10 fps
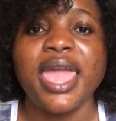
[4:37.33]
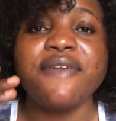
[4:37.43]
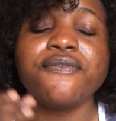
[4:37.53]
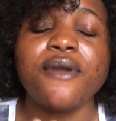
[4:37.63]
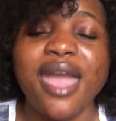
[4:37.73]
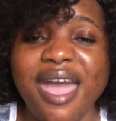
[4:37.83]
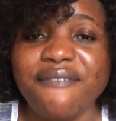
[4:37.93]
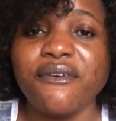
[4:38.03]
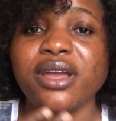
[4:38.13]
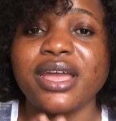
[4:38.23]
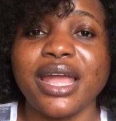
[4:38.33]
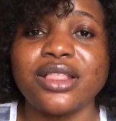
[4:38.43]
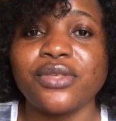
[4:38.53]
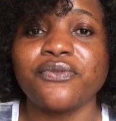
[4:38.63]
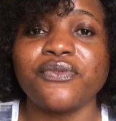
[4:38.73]
If you ever
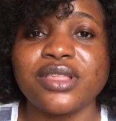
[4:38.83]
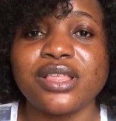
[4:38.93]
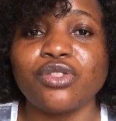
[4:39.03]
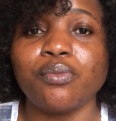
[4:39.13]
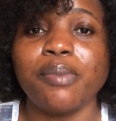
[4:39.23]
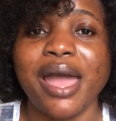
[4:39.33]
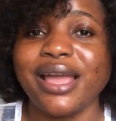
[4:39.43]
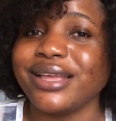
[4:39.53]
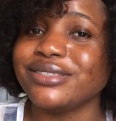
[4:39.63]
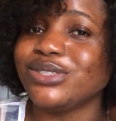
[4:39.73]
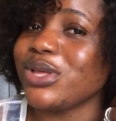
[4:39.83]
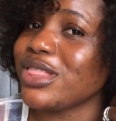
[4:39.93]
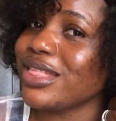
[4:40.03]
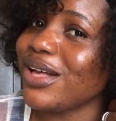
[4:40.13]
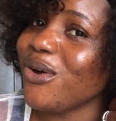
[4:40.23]
get to visit Dubai,
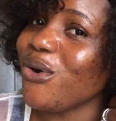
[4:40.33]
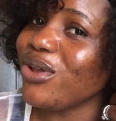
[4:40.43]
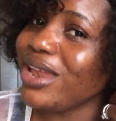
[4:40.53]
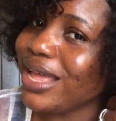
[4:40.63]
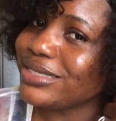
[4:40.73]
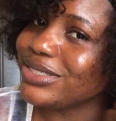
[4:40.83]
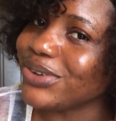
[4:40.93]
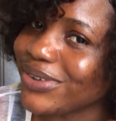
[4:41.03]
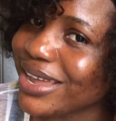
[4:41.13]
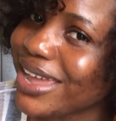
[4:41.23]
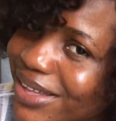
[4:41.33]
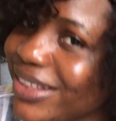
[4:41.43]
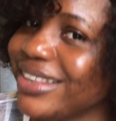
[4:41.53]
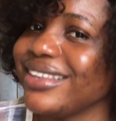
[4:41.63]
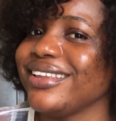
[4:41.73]
just hold out your
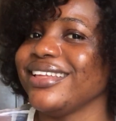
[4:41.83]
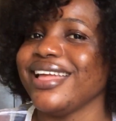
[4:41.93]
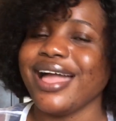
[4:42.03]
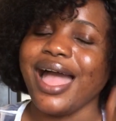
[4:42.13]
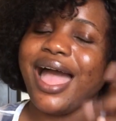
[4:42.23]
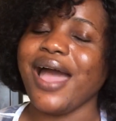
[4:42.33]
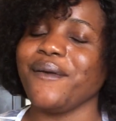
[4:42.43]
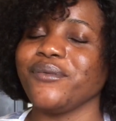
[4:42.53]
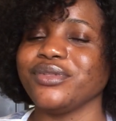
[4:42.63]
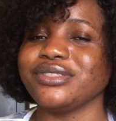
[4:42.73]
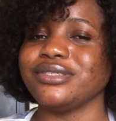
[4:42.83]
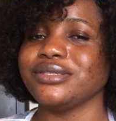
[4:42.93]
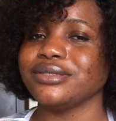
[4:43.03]
girl. I would,